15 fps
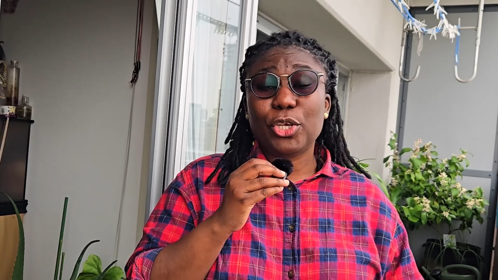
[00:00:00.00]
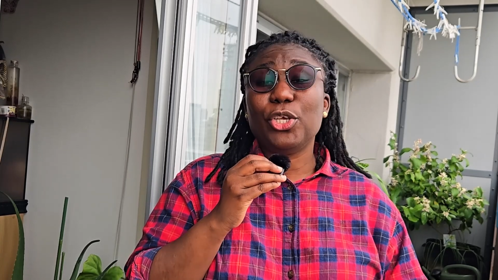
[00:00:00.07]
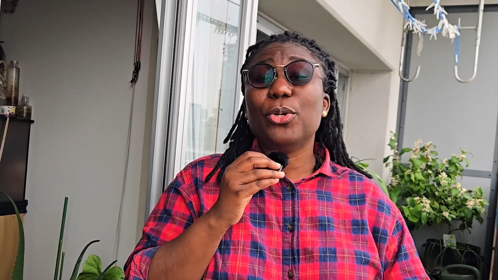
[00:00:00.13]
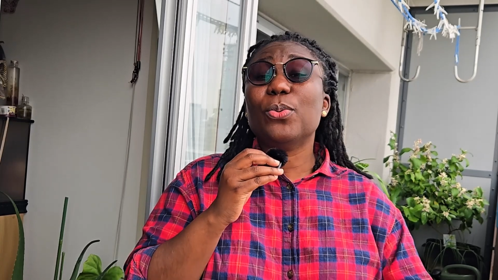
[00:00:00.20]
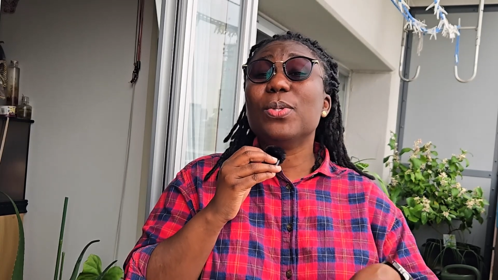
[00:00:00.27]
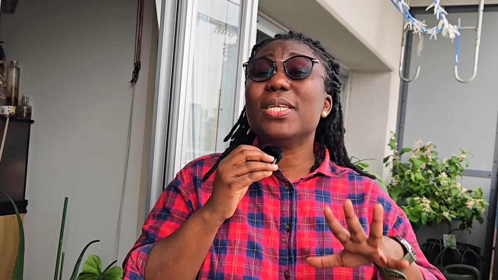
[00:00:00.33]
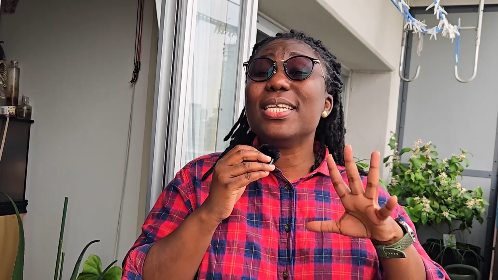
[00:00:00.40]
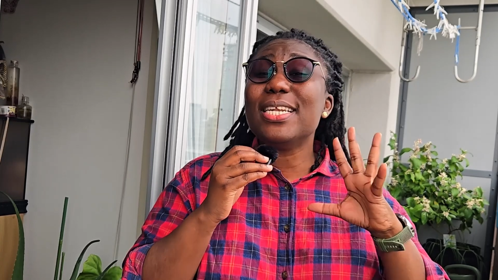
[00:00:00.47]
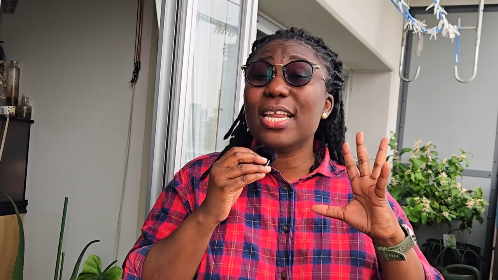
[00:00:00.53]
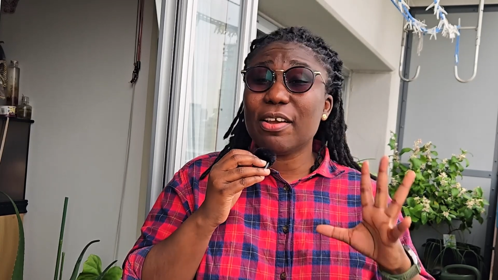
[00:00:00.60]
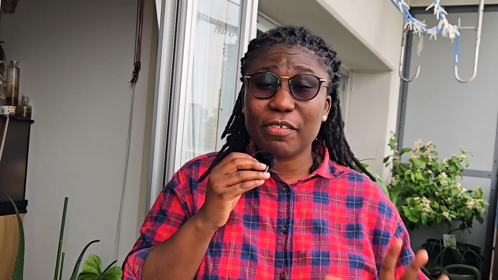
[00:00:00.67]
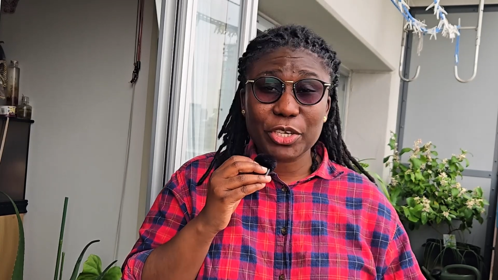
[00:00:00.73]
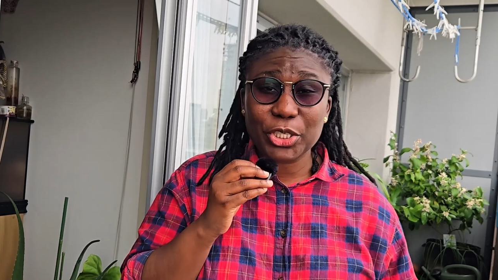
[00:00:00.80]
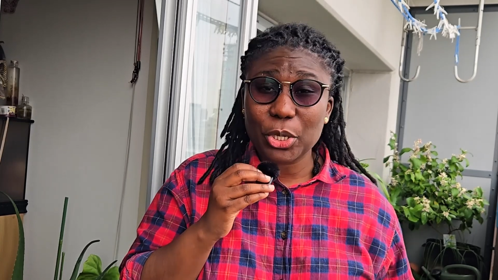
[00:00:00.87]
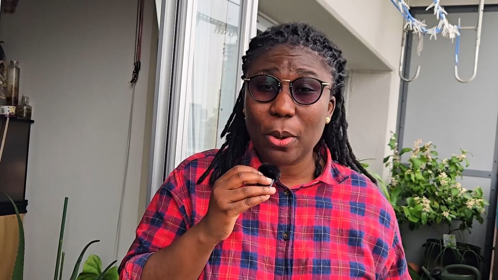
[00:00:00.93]
you will
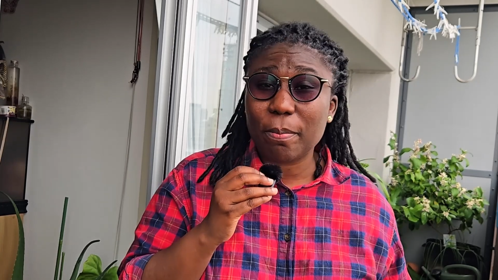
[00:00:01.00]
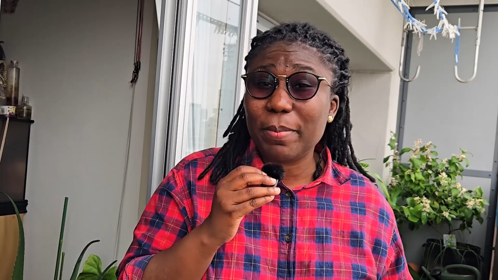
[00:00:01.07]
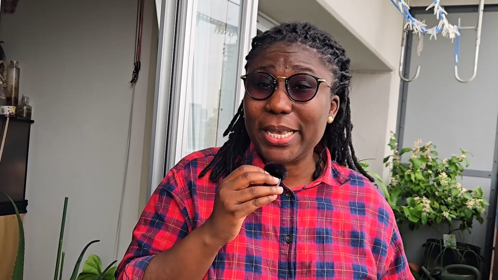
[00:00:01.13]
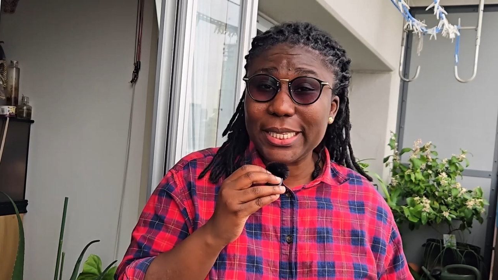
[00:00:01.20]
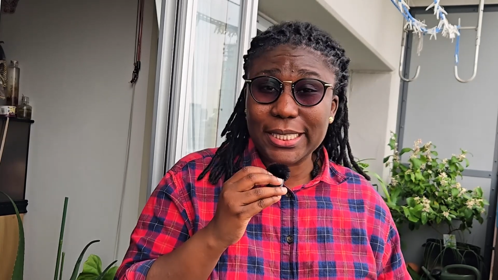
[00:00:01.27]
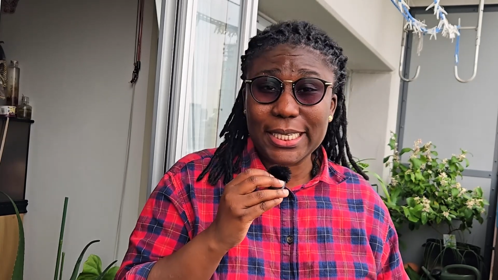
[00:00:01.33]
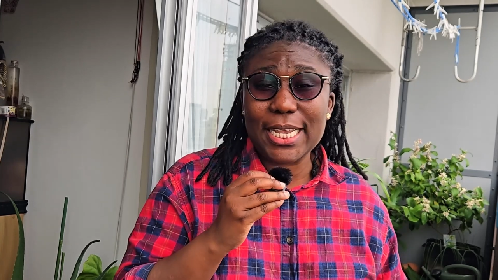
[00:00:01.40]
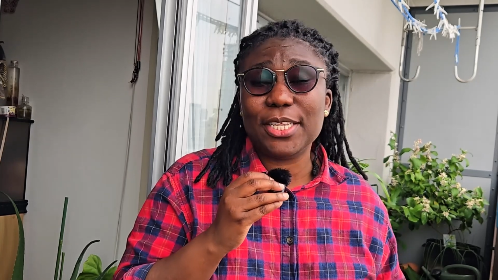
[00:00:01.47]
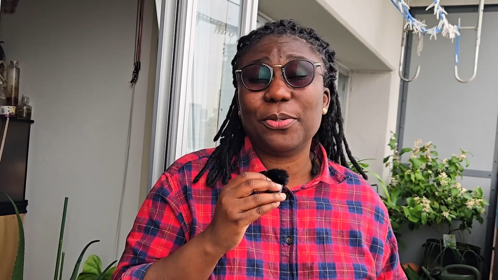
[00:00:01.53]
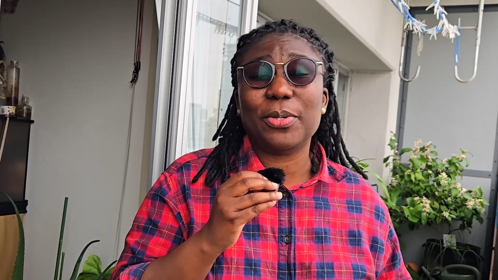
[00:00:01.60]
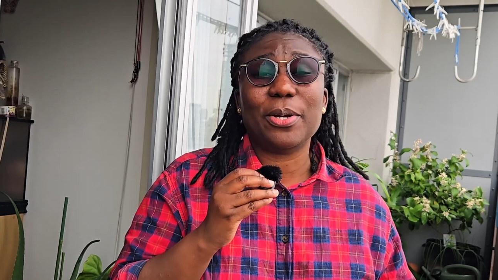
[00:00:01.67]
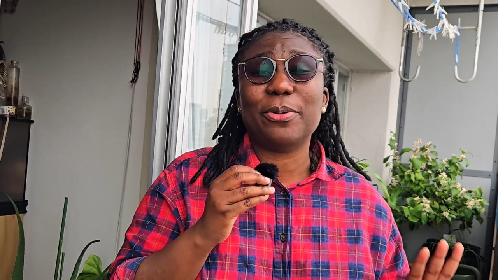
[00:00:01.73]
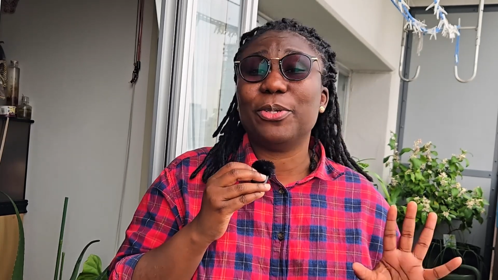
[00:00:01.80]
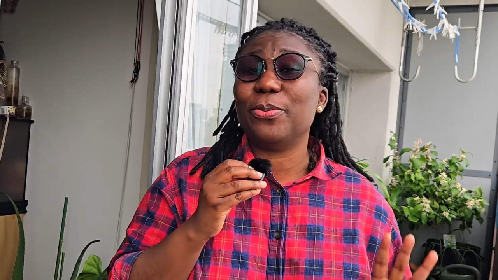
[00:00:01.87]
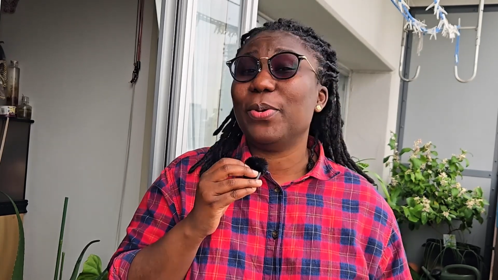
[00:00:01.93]
never sow big seeds
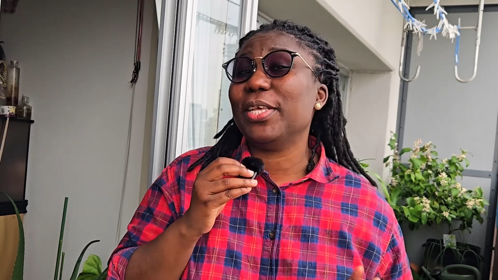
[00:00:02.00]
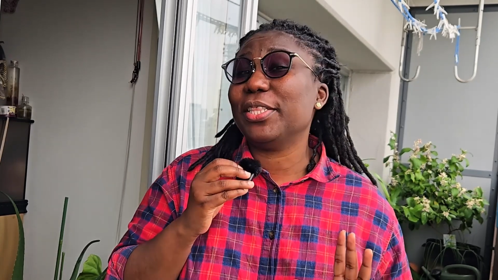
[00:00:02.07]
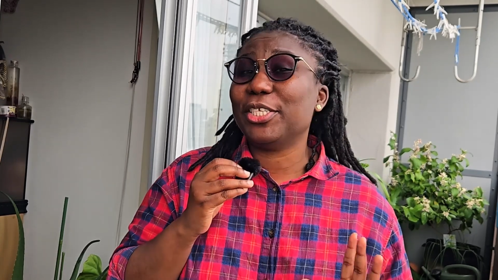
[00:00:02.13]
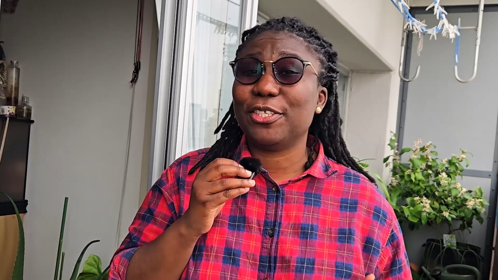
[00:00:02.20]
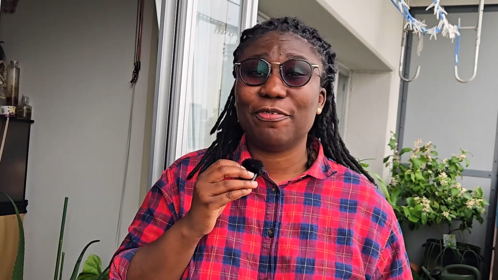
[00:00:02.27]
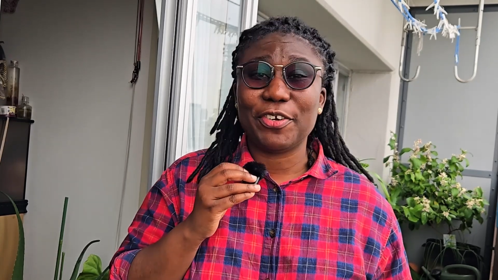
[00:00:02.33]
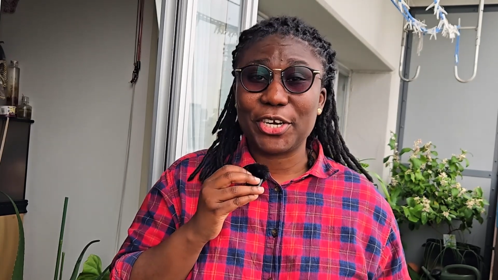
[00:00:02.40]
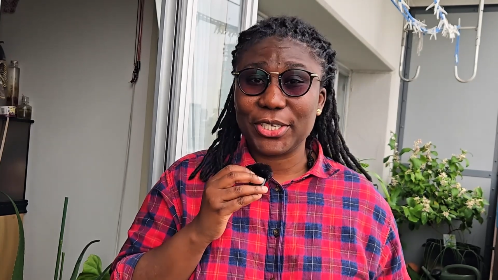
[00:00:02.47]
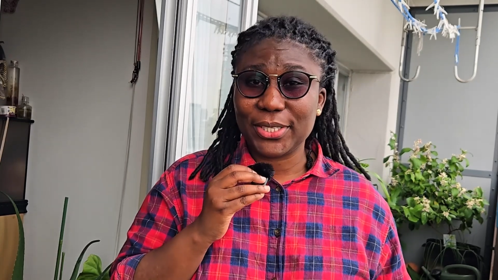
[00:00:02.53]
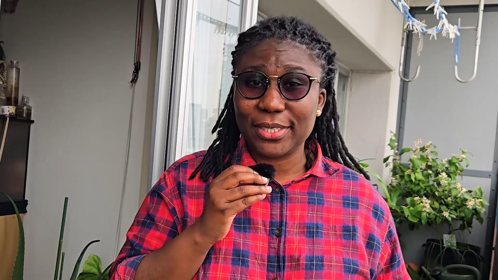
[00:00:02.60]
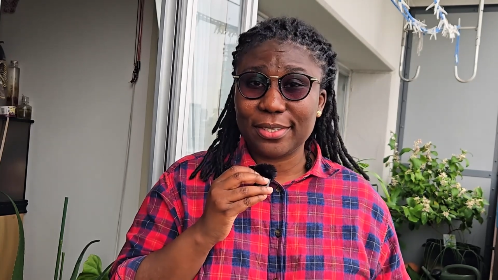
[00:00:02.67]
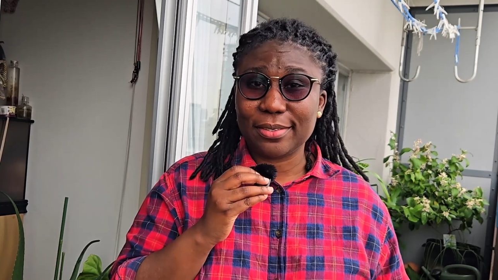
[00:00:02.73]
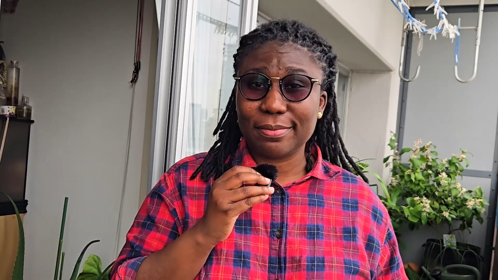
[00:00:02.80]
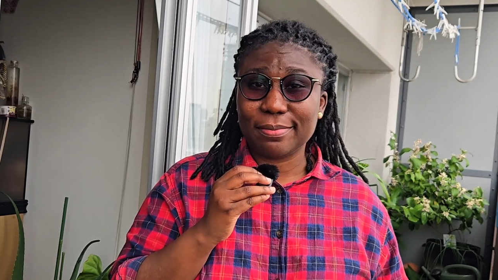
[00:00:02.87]
without doing this first.